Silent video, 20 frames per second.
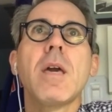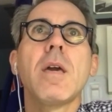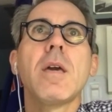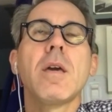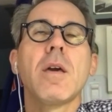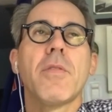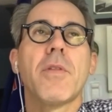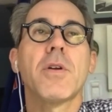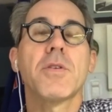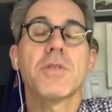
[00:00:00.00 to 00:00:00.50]

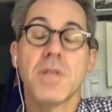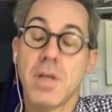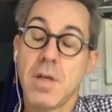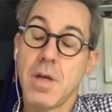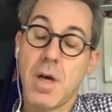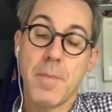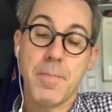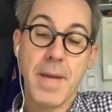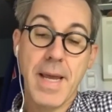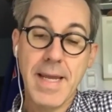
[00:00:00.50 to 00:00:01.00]

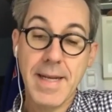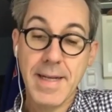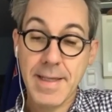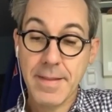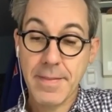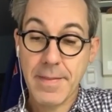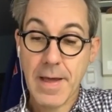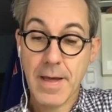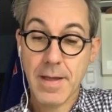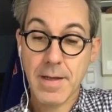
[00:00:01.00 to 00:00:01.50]
There's a
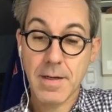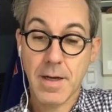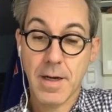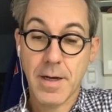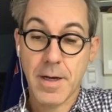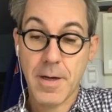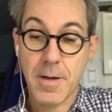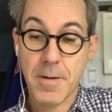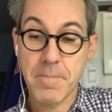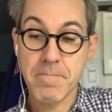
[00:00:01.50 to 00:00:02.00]
painting
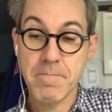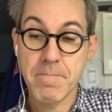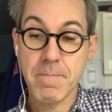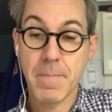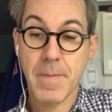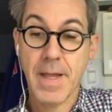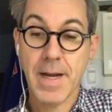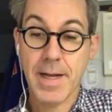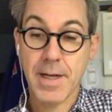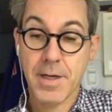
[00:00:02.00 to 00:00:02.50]
that
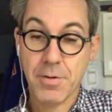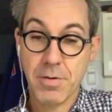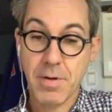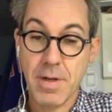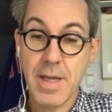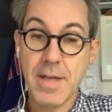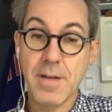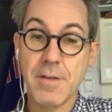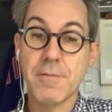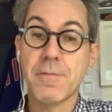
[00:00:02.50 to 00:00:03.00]

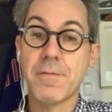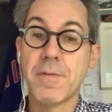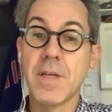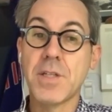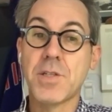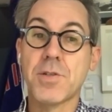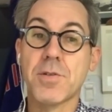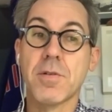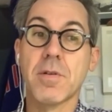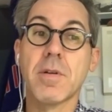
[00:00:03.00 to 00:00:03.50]
I
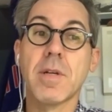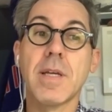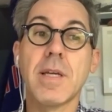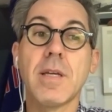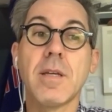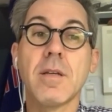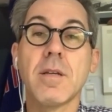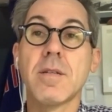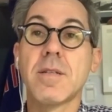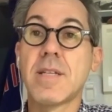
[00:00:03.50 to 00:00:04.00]
created
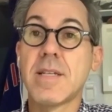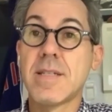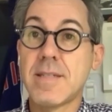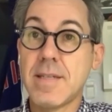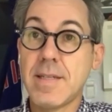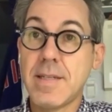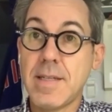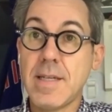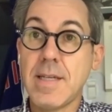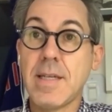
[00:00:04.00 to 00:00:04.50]

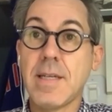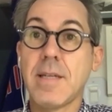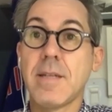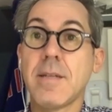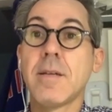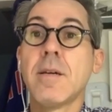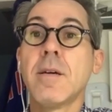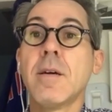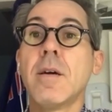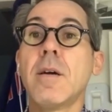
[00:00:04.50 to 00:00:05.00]
featuring Dizzy
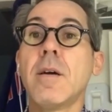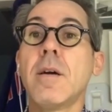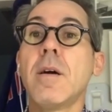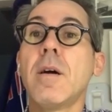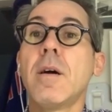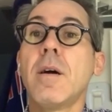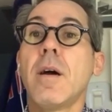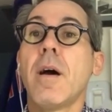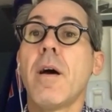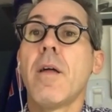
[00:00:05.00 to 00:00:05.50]
Dean
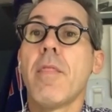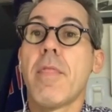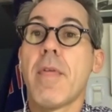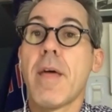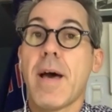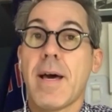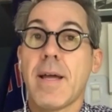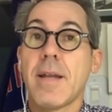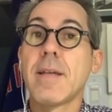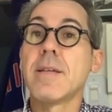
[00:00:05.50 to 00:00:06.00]

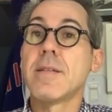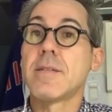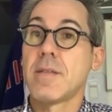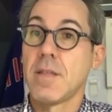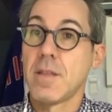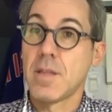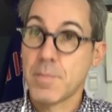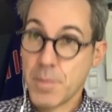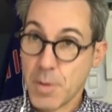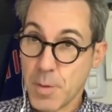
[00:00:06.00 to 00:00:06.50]

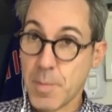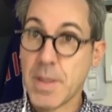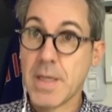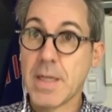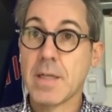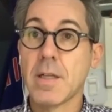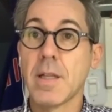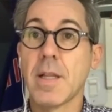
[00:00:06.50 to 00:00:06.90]
that is in the